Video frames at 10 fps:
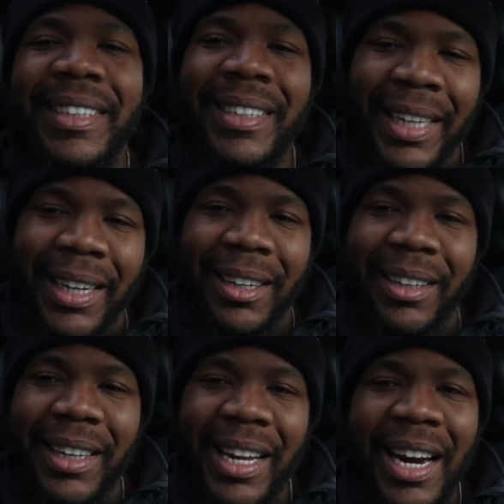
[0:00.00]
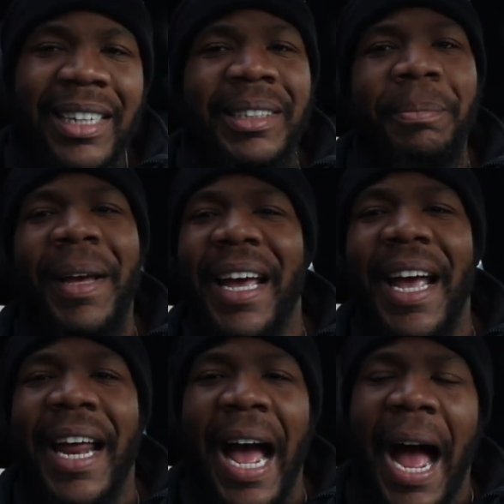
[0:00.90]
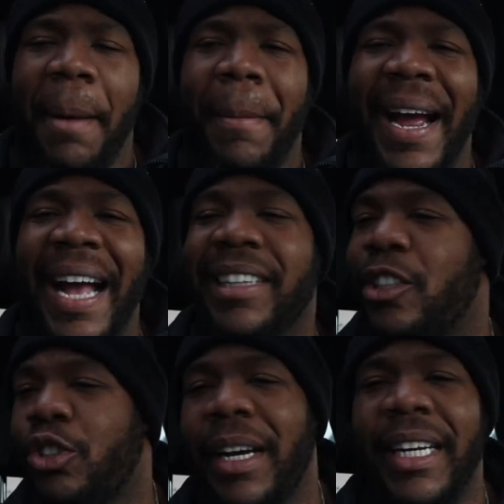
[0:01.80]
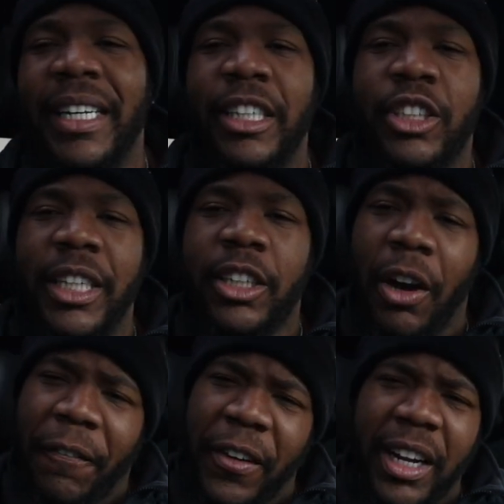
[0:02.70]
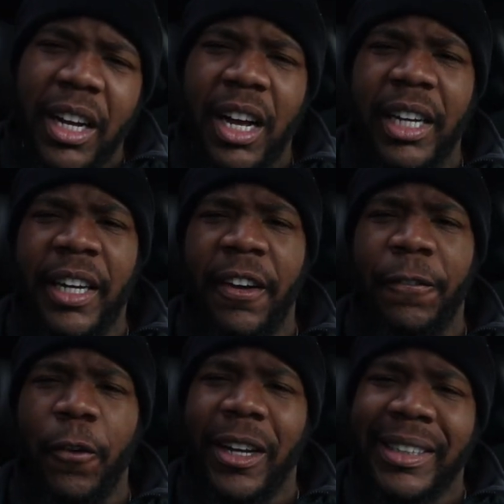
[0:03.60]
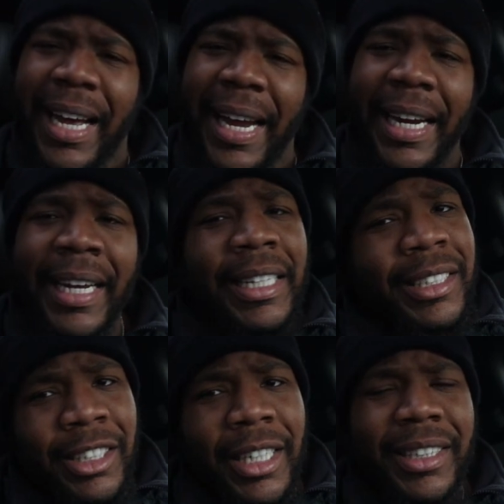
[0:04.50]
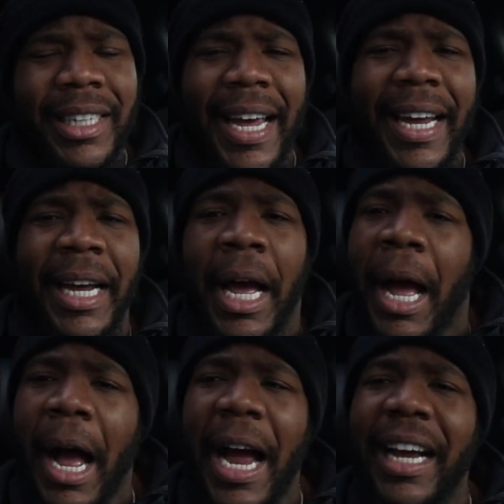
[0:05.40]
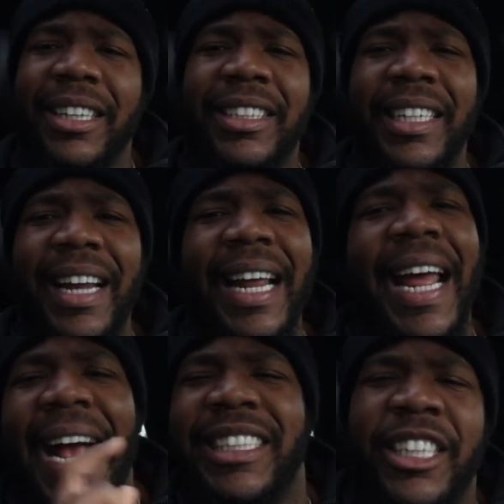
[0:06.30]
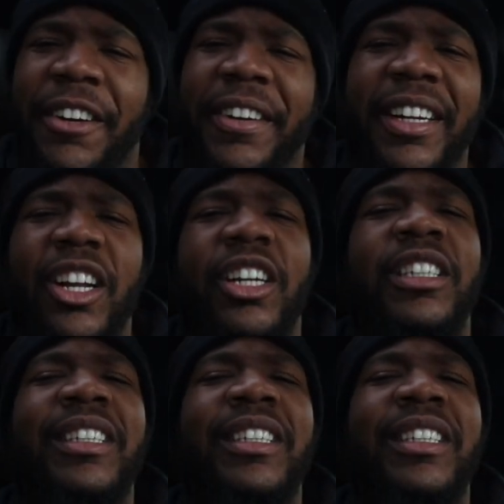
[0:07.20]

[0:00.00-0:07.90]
yeah. Man, I might have to trade in the Gen Cooper Kia Forte GT. I ain't gonna say lie, the exterior looks